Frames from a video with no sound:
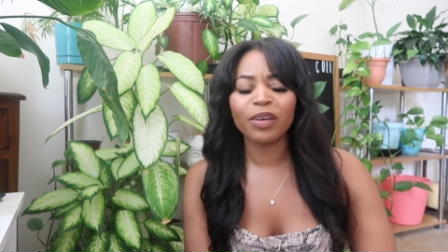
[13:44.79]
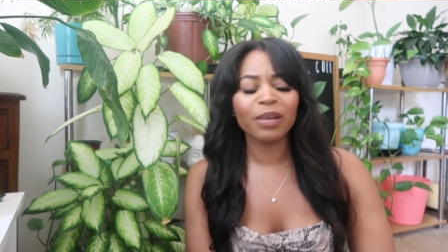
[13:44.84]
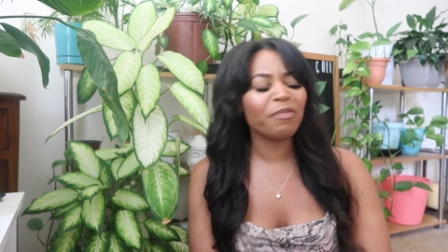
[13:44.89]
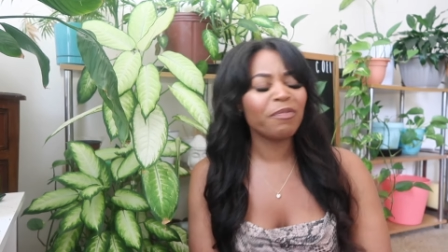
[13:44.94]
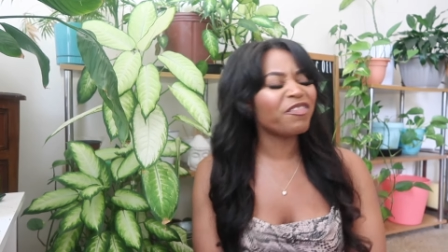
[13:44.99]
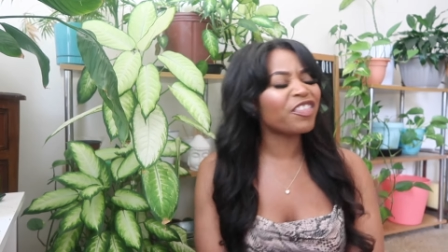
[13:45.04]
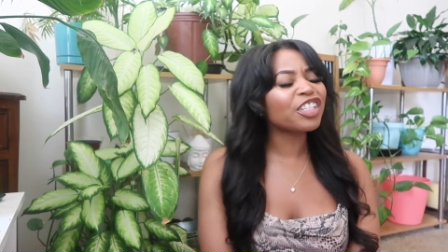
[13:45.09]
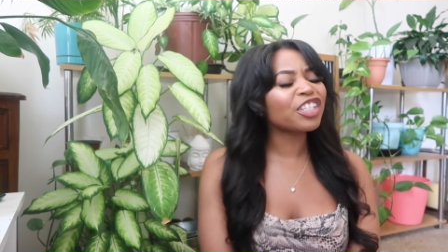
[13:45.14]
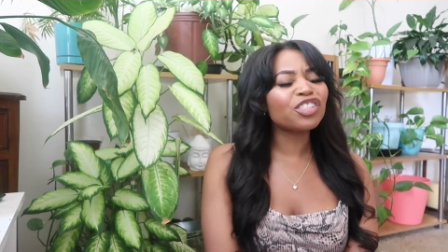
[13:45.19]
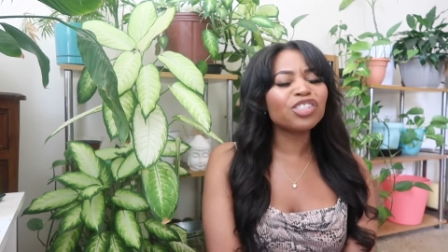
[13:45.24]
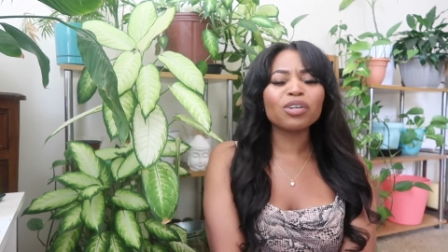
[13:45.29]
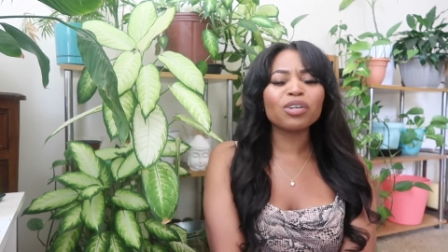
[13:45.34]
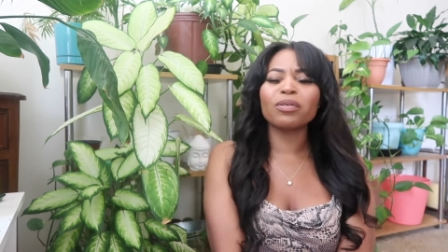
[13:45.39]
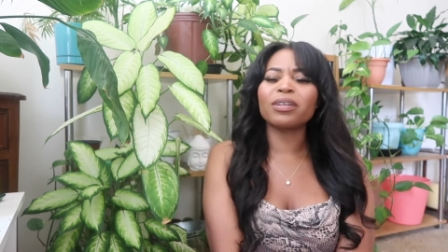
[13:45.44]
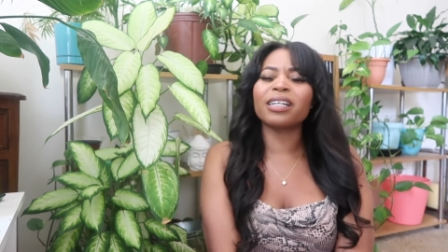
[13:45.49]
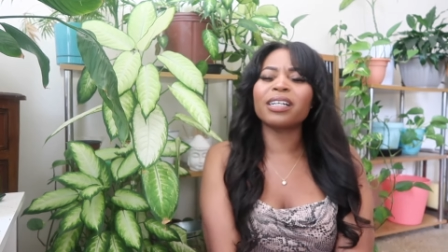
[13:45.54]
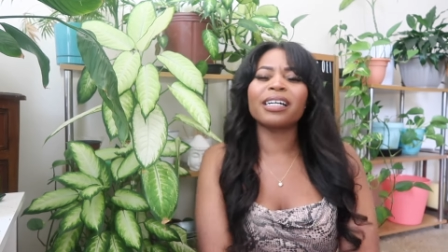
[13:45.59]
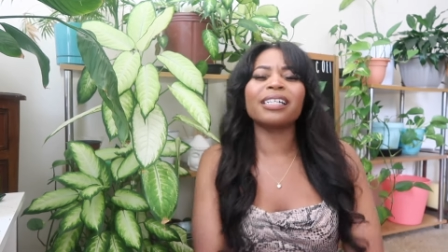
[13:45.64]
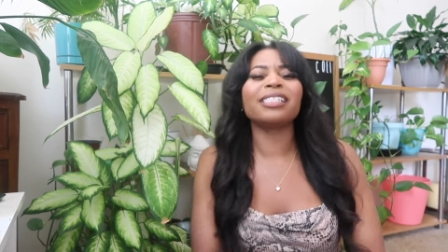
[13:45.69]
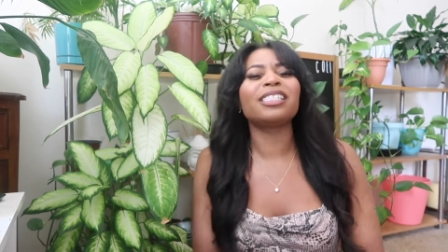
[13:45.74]
It feels so
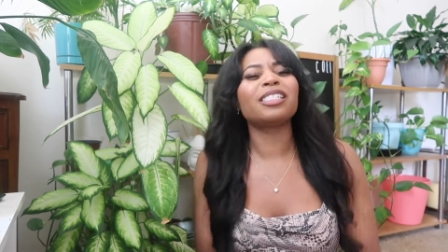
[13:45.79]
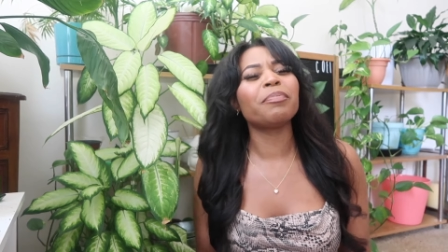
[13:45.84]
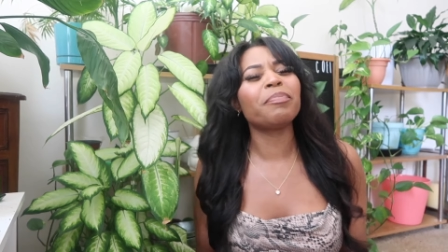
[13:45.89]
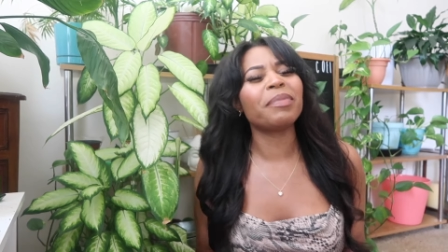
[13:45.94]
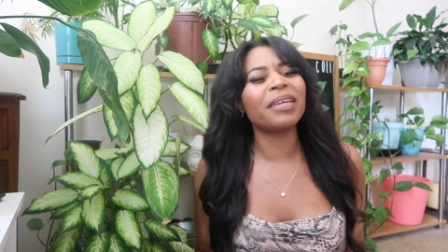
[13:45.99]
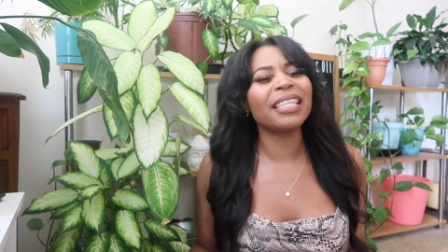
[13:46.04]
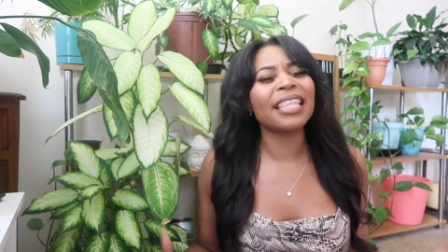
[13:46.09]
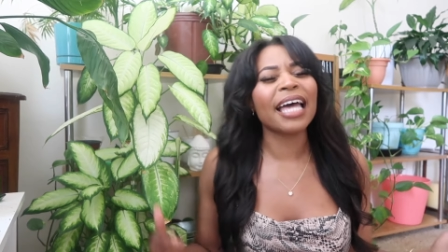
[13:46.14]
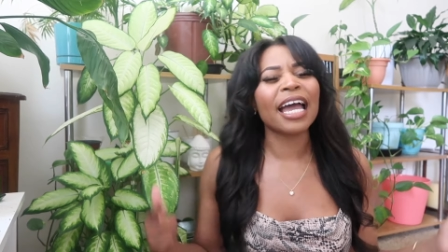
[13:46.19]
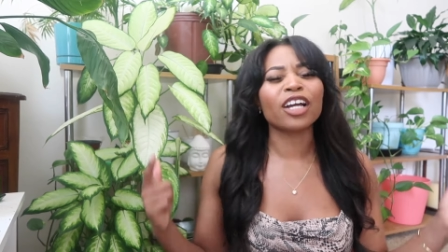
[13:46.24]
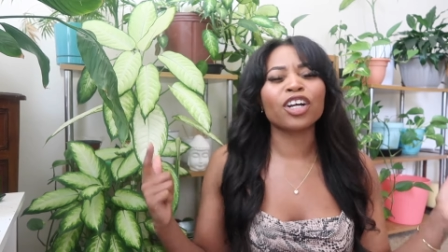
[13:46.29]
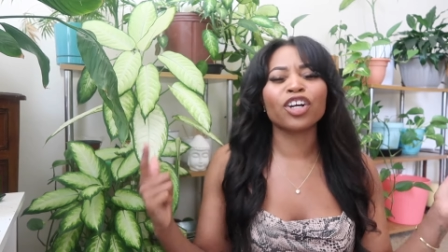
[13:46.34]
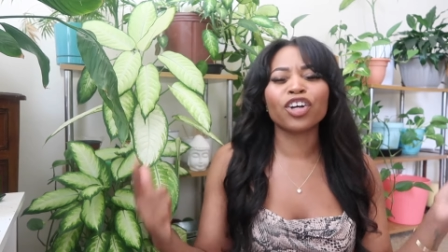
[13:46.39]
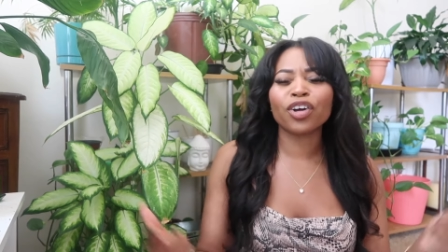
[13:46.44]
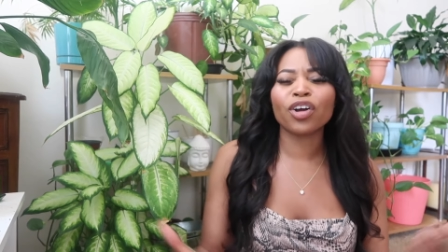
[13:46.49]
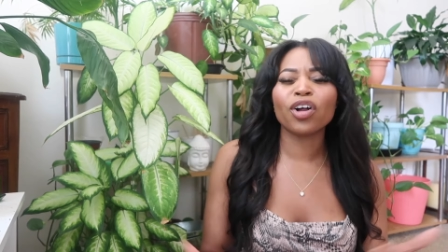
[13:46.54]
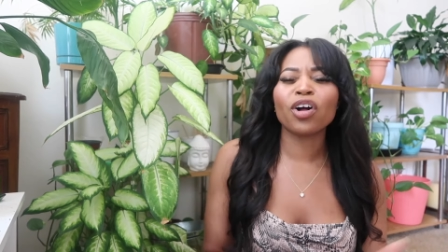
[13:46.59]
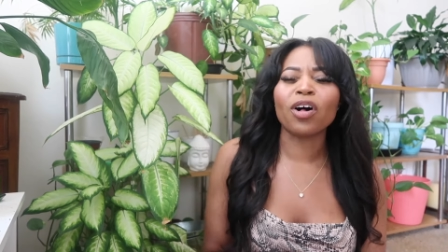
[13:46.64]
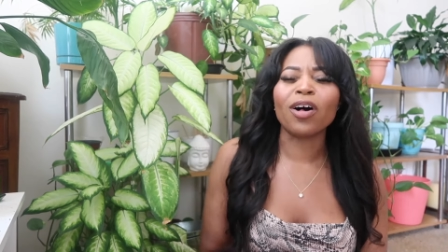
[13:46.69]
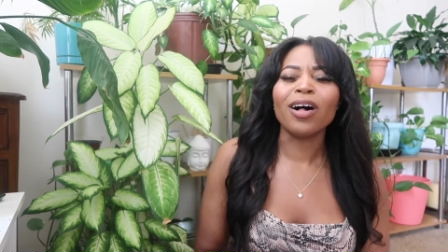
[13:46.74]
good to be that
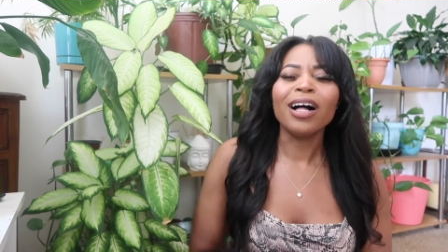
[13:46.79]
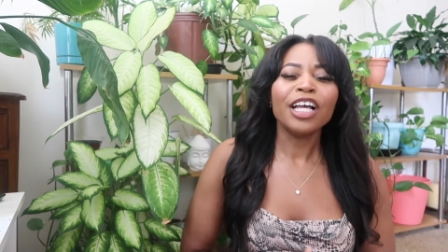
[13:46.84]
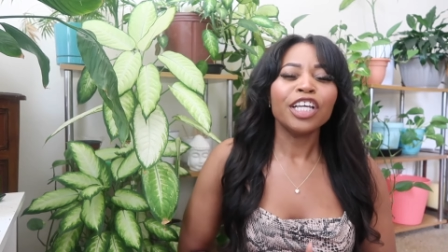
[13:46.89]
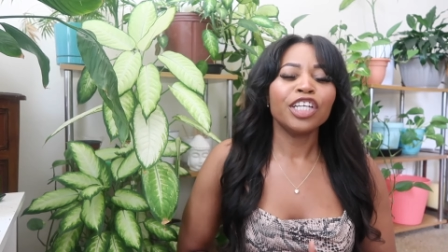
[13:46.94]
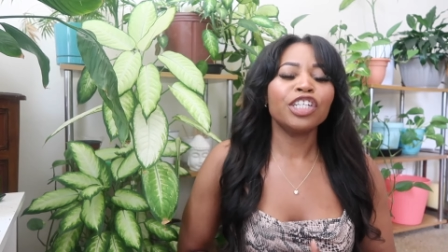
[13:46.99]
girl.